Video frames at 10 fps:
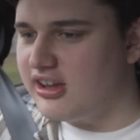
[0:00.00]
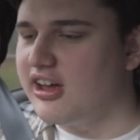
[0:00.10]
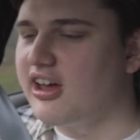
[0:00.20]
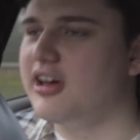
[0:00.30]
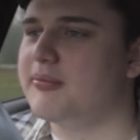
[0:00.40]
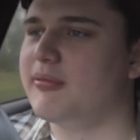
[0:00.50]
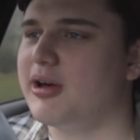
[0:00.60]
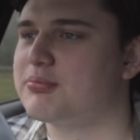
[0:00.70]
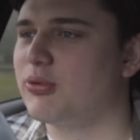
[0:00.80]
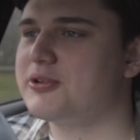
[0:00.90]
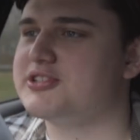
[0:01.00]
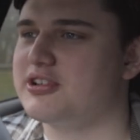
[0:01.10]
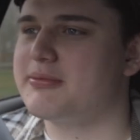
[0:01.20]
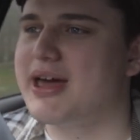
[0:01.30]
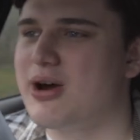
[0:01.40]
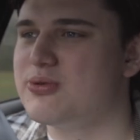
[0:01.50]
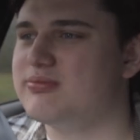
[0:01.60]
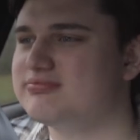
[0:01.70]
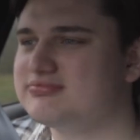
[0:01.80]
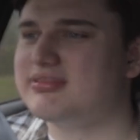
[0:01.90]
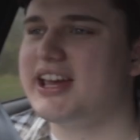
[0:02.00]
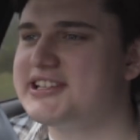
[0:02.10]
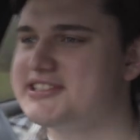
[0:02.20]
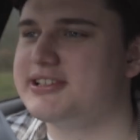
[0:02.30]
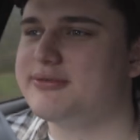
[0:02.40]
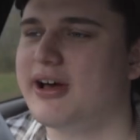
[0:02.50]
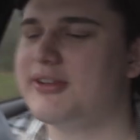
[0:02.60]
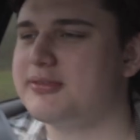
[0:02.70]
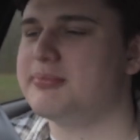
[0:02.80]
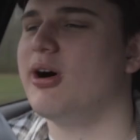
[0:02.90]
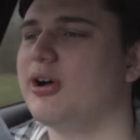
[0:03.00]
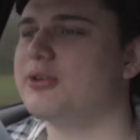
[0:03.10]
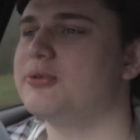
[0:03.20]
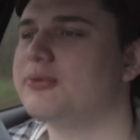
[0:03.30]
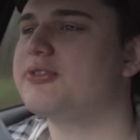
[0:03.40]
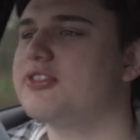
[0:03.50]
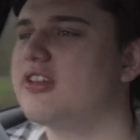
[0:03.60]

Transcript: I brought it on about 18,000 miles.